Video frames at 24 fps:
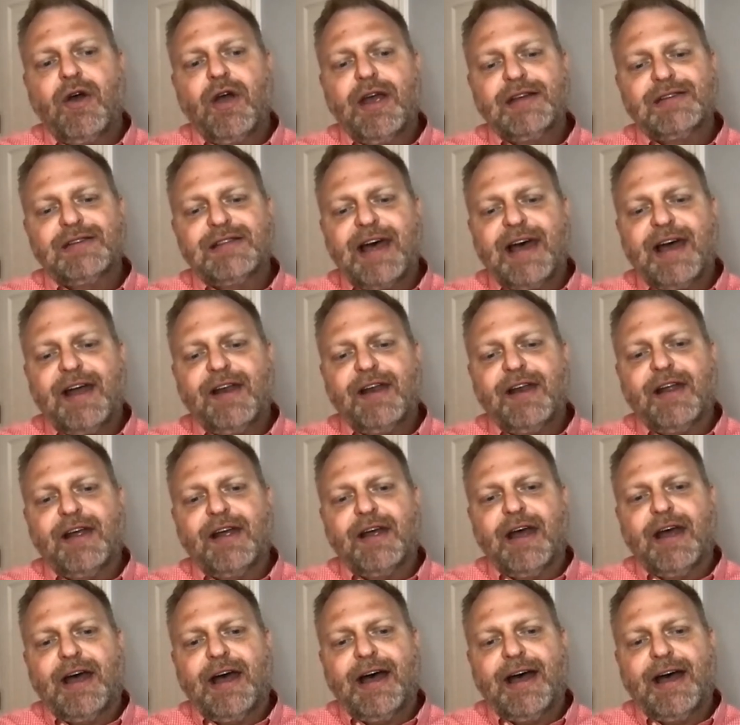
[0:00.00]
is that
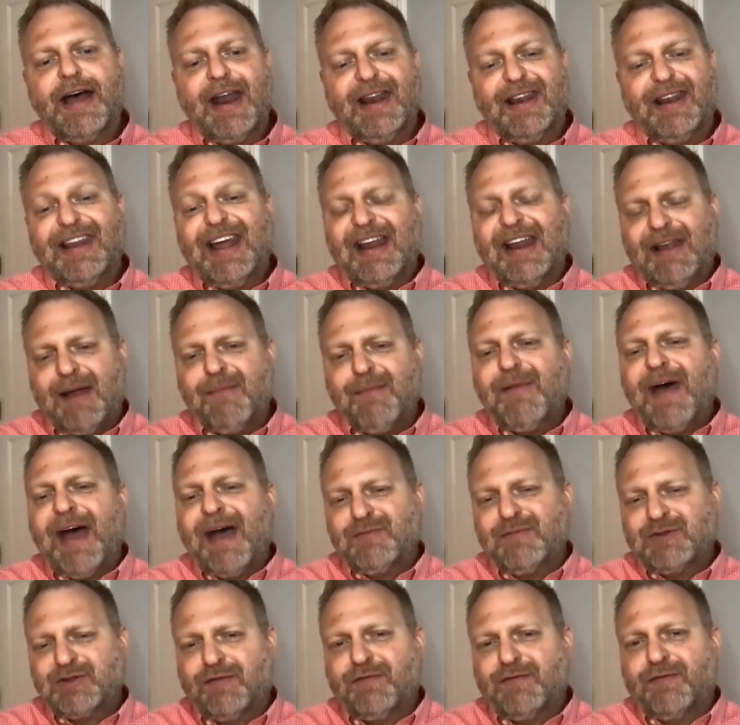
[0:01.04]
uh, and and
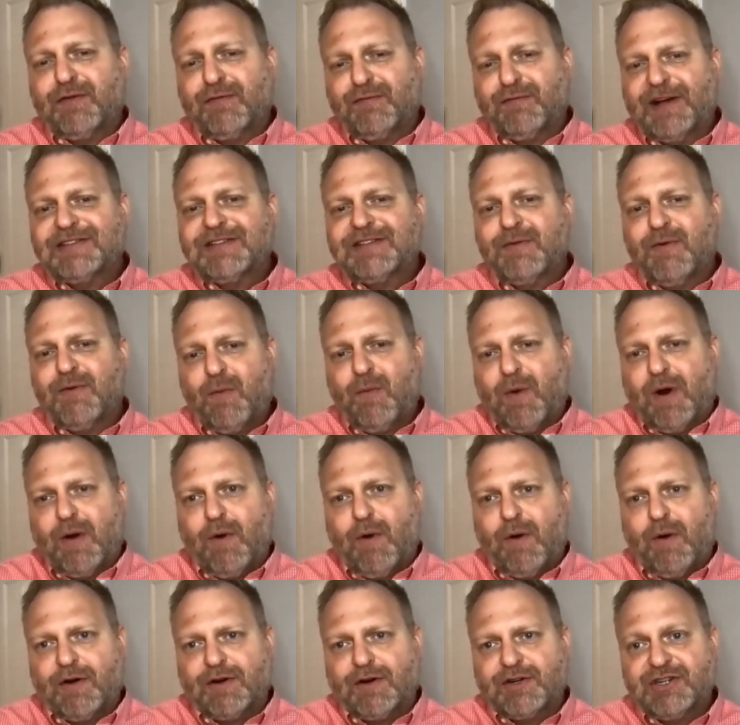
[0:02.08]
I'm sort of reflecting on what,
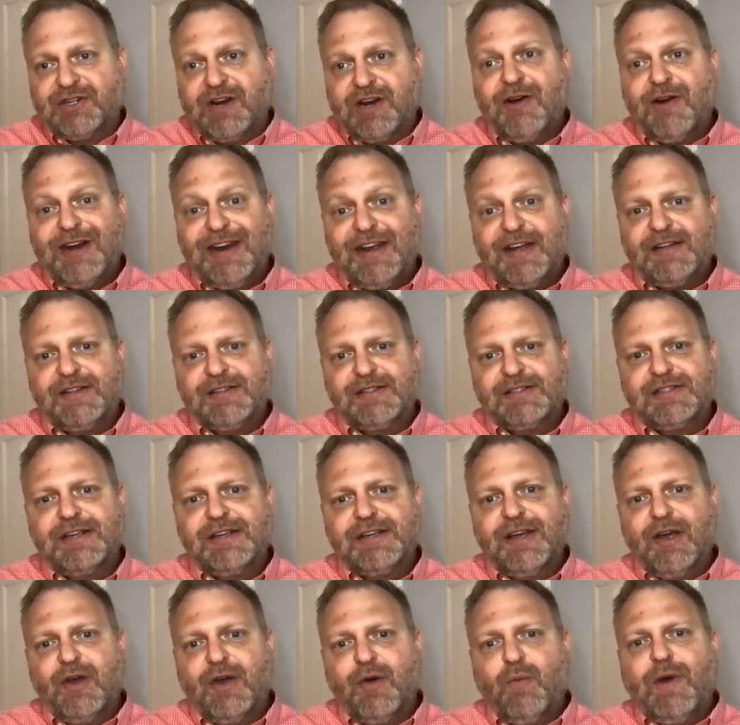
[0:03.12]
what we're sharing is
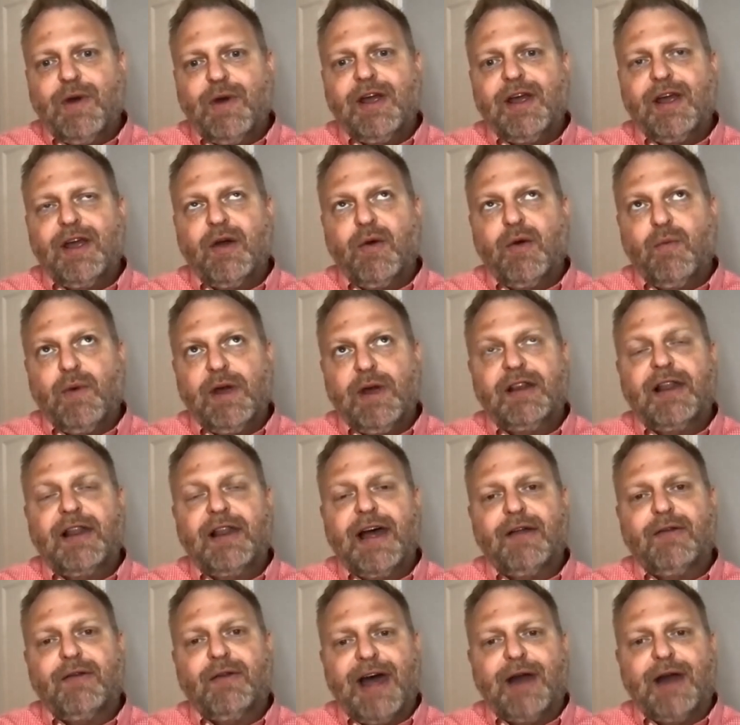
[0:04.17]
we we
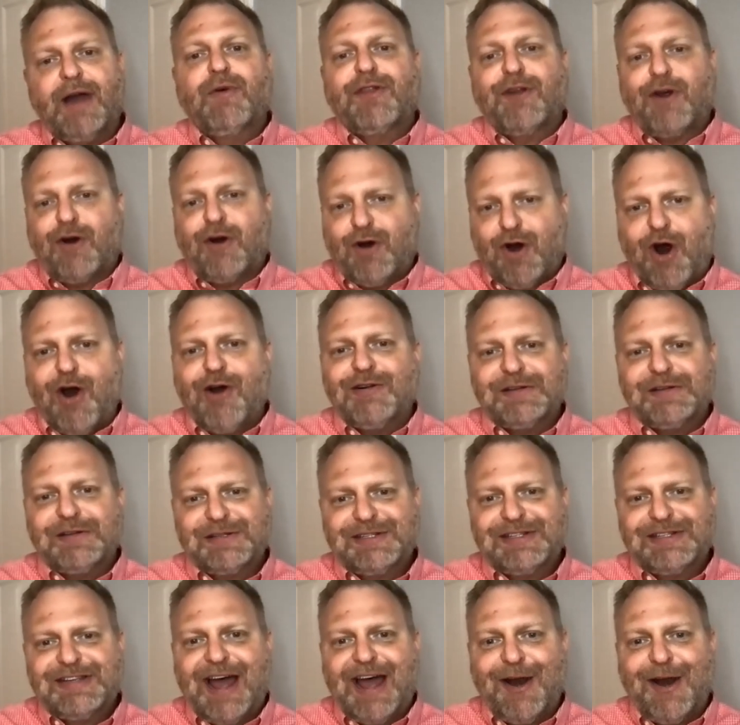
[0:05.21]
led, led with our
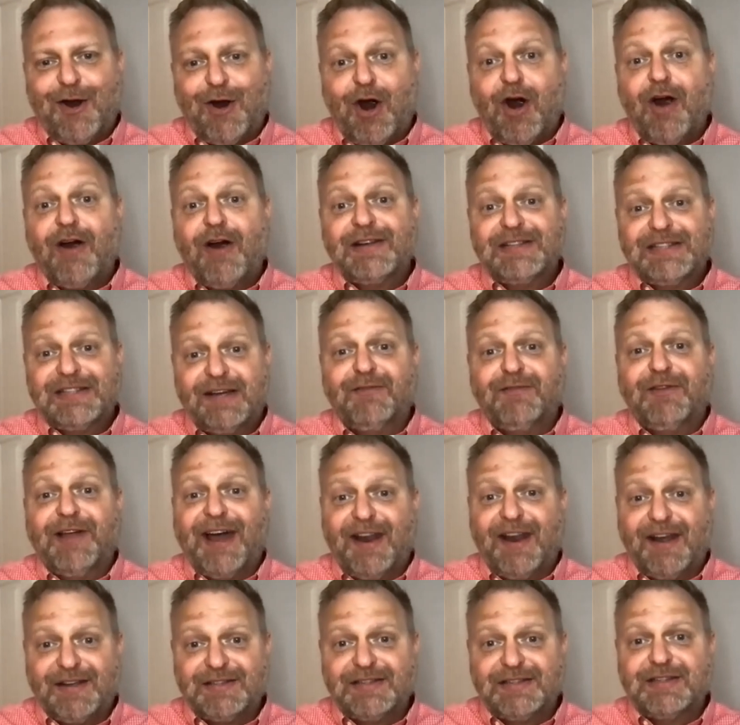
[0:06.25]
hearts and our hearts have
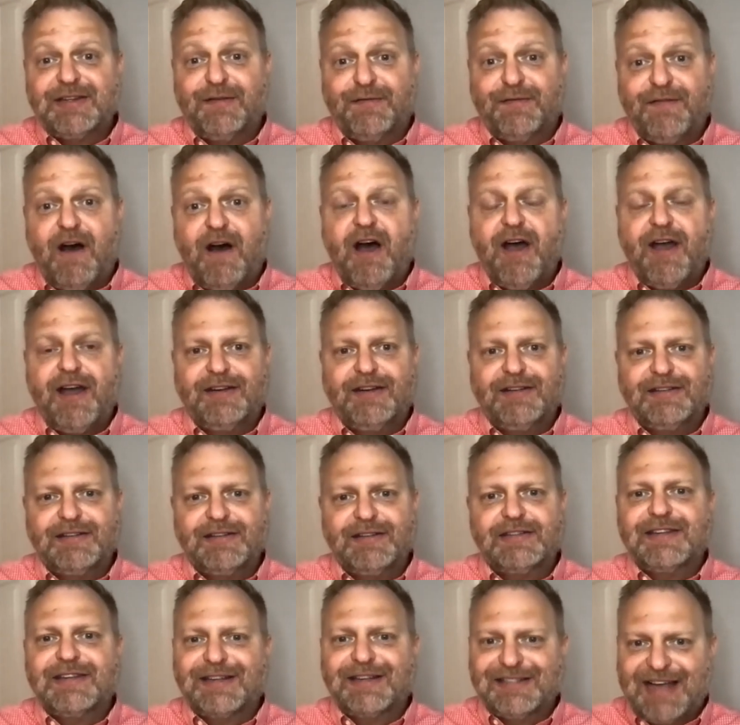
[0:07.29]
led us to find
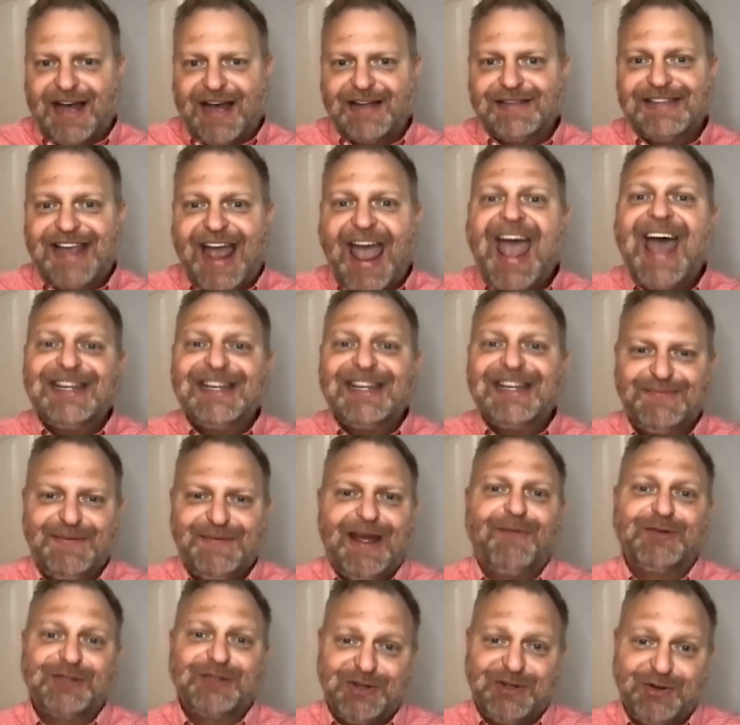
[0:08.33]
success and to be
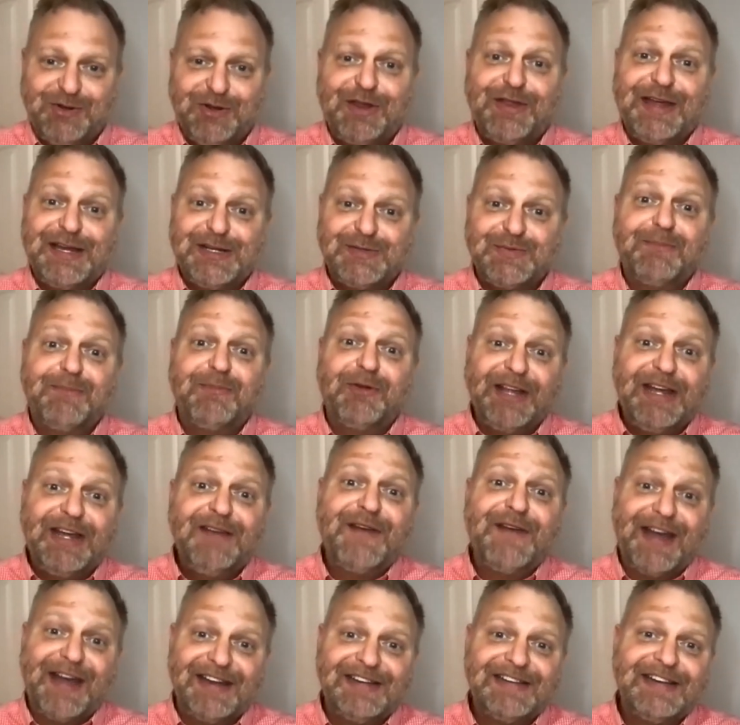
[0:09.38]
able to do the things we
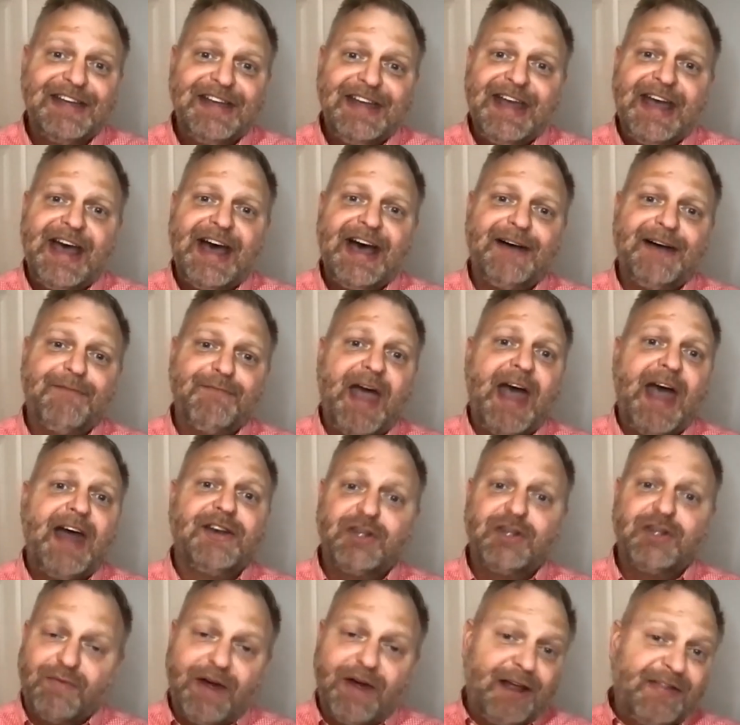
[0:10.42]
believe in yeah. um, and
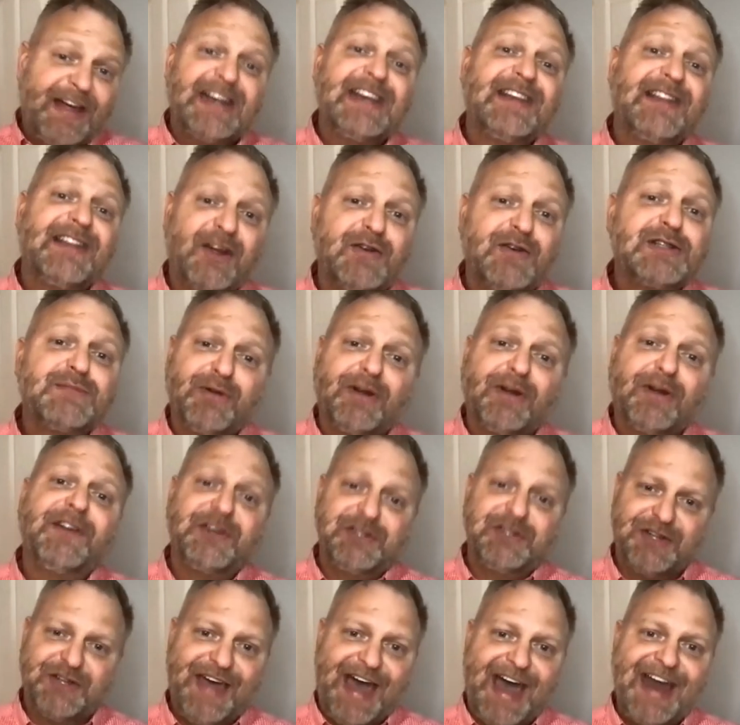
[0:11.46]
you're right that there is
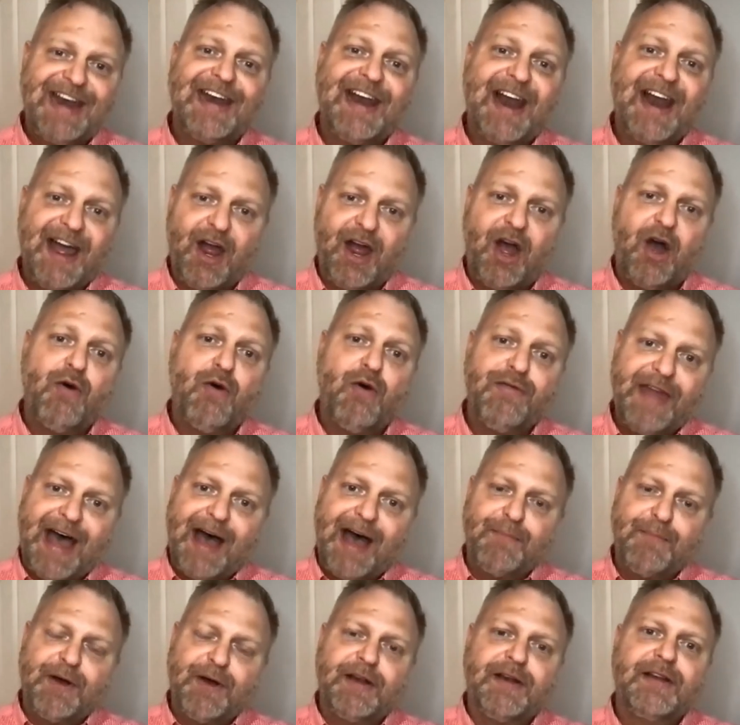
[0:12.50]
privilege in that and i own
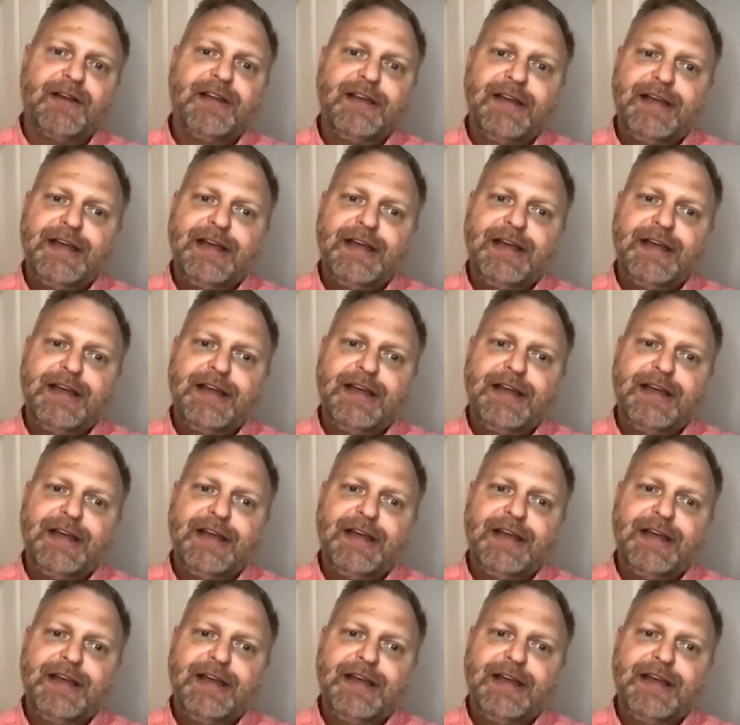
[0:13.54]
that but